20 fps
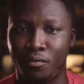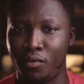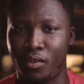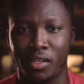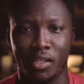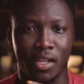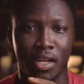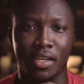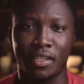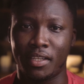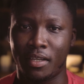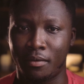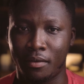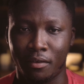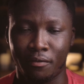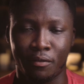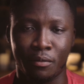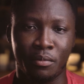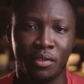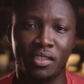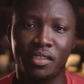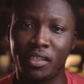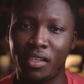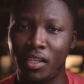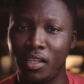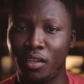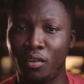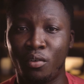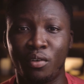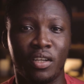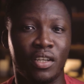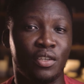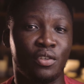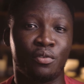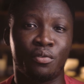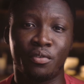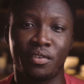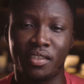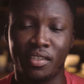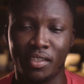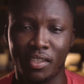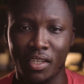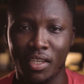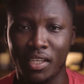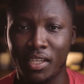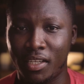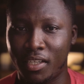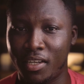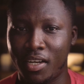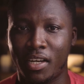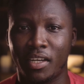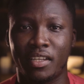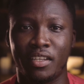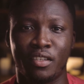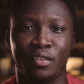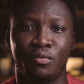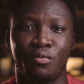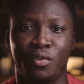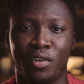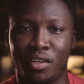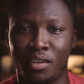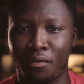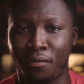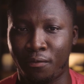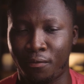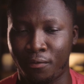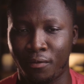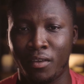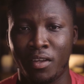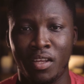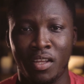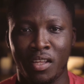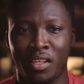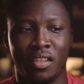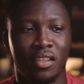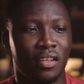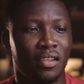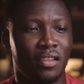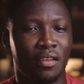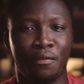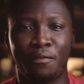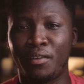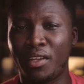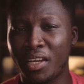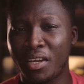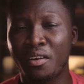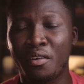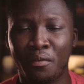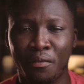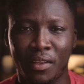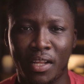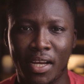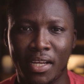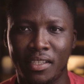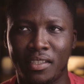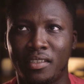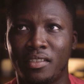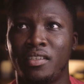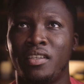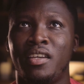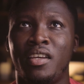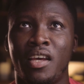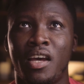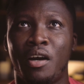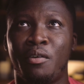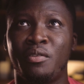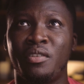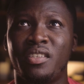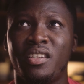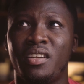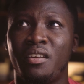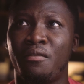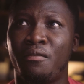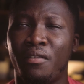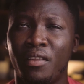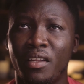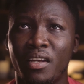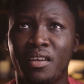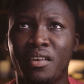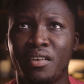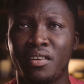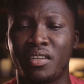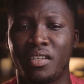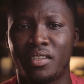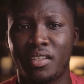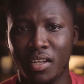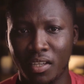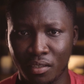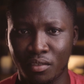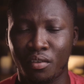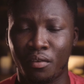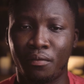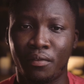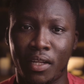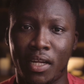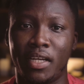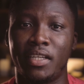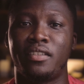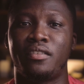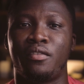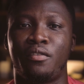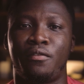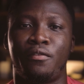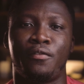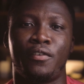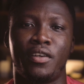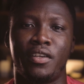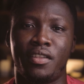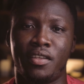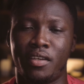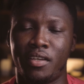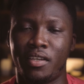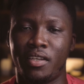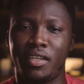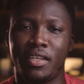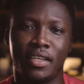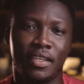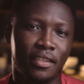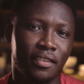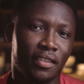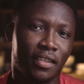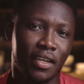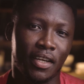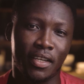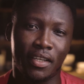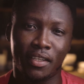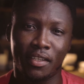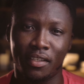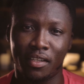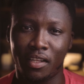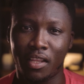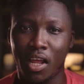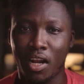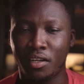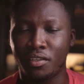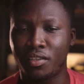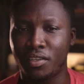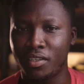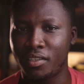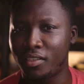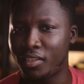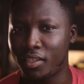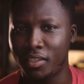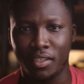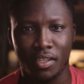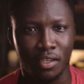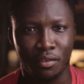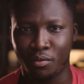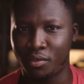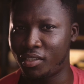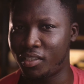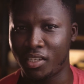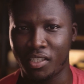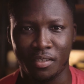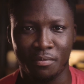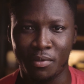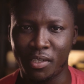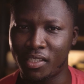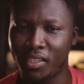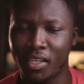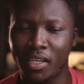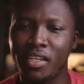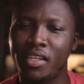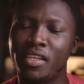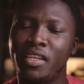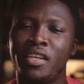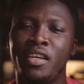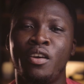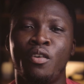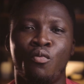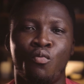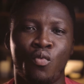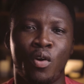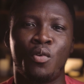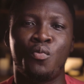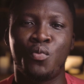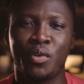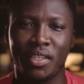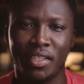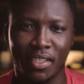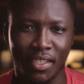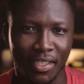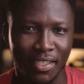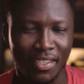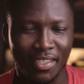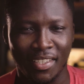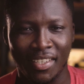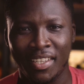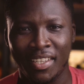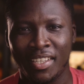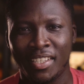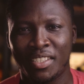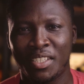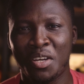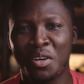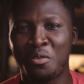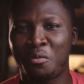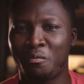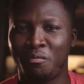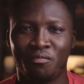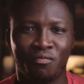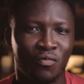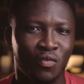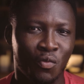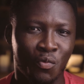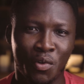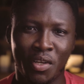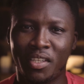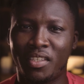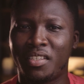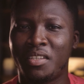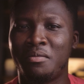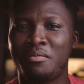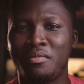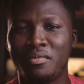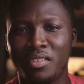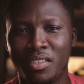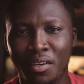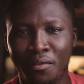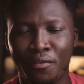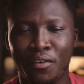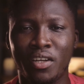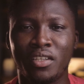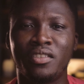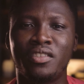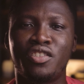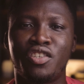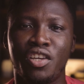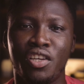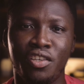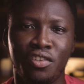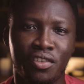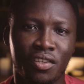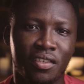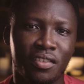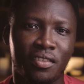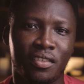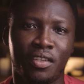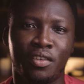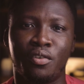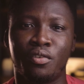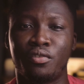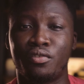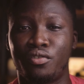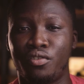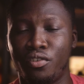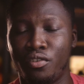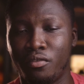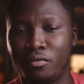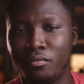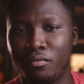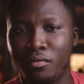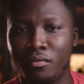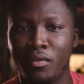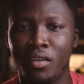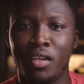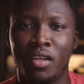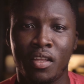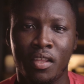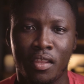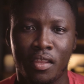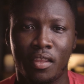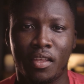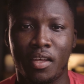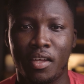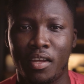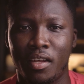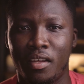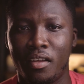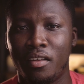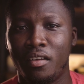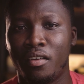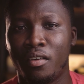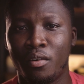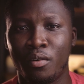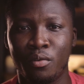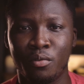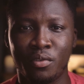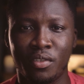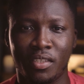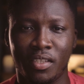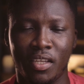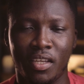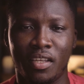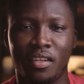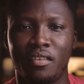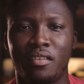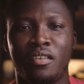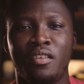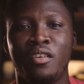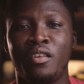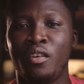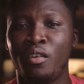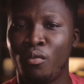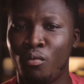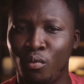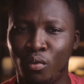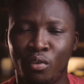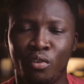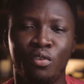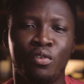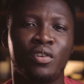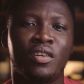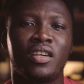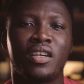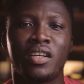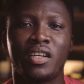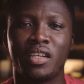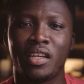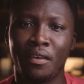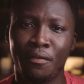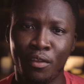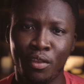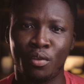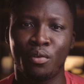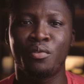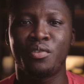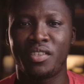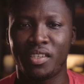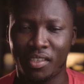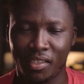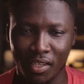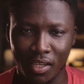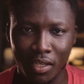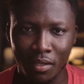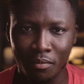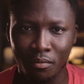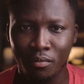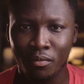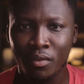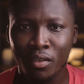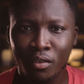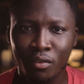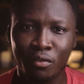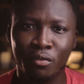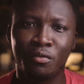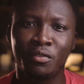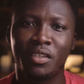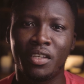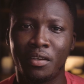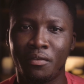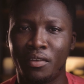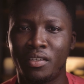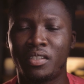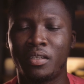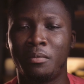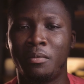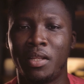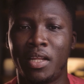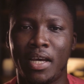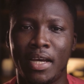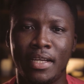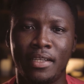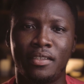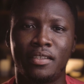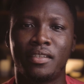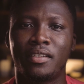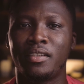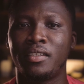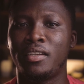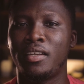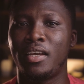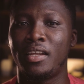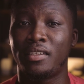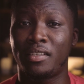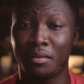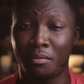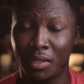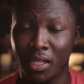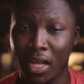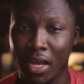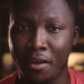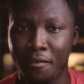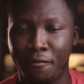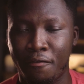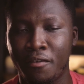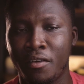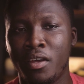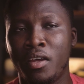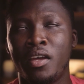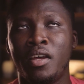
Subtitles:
with the light hanging from the ceiling. All that you could see in the darkness were the flicker of lights. I wouldn't say the flicker, the tanks of light over the inside the lanterns, and that was just basically what we did. So with some different changes in costume, the whole scene would look, even though it's the same, it will give it some light and some life.